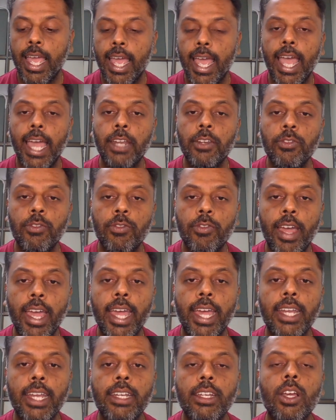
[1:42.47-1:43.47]
And
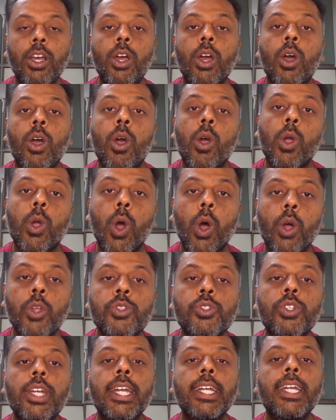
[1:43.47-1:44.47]
when
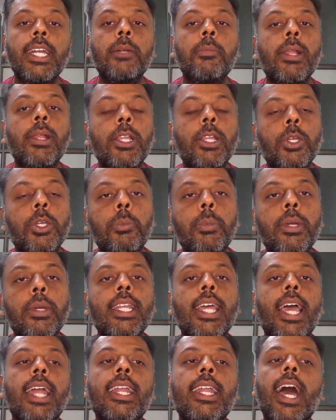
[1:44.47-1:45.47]
conjugated bilirubin
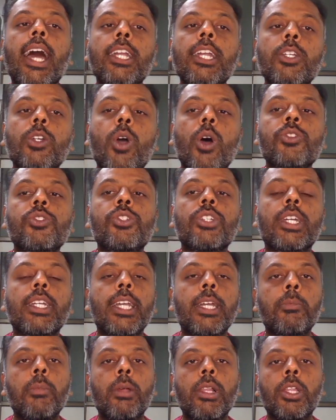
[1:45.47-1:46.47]
and
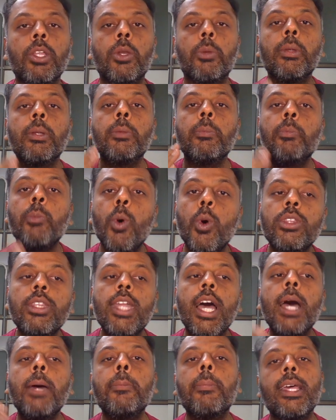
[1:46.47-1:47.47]
unconjugated bilirubin both
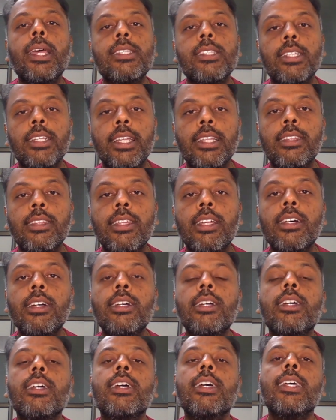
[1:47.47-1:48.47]
are present in
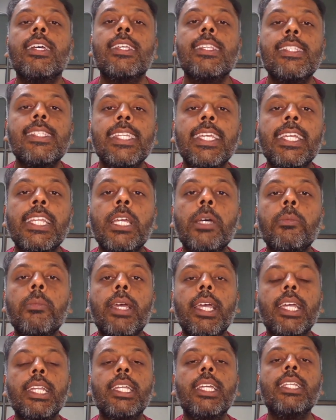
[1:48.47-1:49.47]
the serum
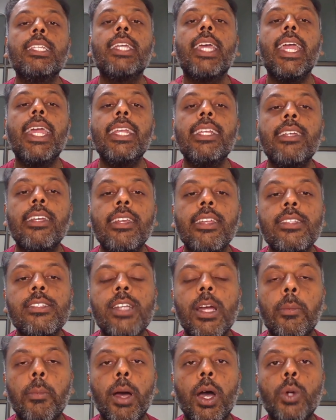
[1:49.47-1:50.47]
in an increased
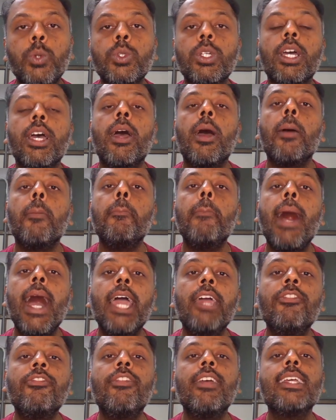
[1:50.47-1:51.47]
amount,
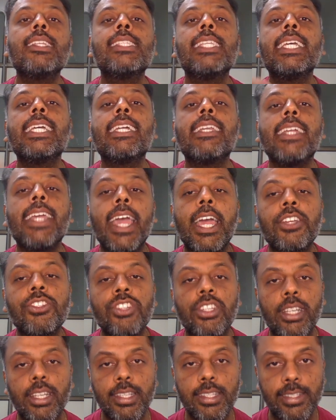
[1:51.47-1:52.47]
biphasic
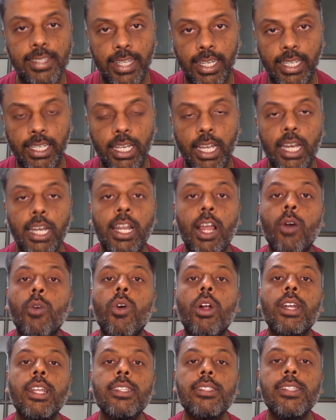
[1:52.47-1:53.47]
reaction is seen. Now
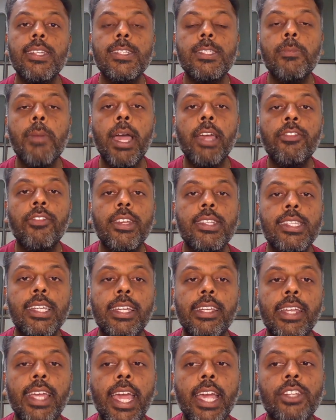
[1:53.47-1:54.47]
what is this
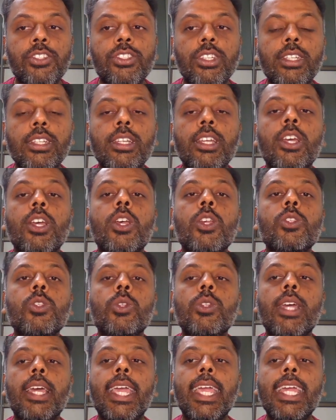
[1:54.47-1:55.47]
biphasic reaction? So
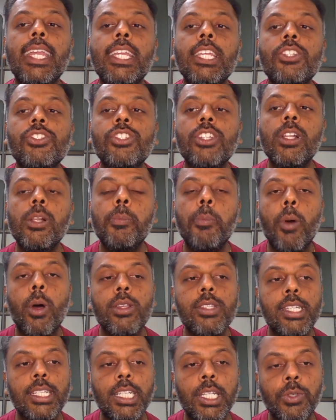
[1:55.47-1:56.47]
the initial
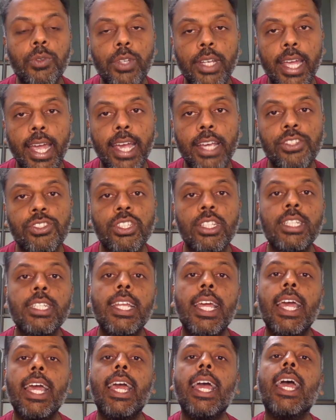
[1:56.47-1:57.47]
positive
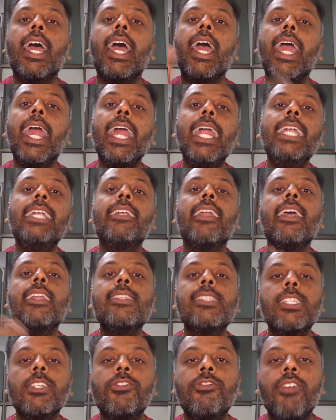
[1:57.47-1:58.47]
reaction
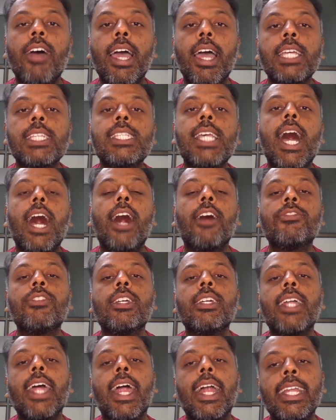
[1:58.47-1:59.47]
intensifies
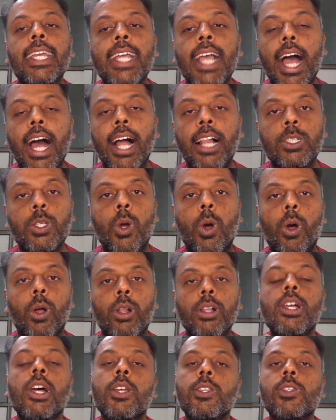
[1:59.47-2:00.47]
after adding alcohol.
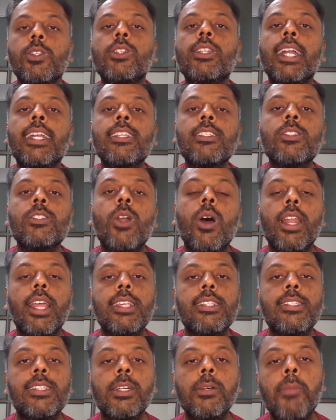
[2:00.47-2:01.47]
So that is known
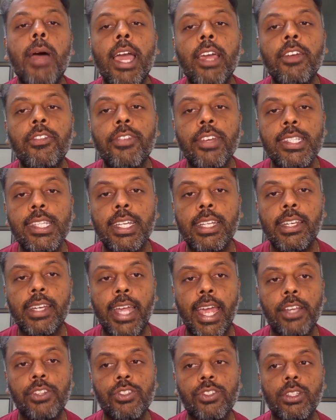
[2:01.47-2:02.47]
as the biphasic
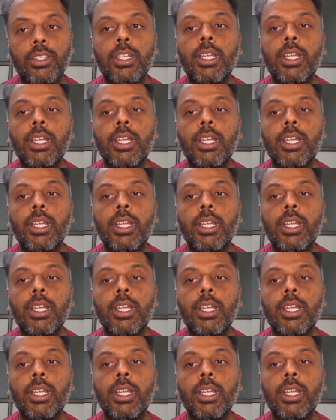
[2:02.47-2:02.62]
reaction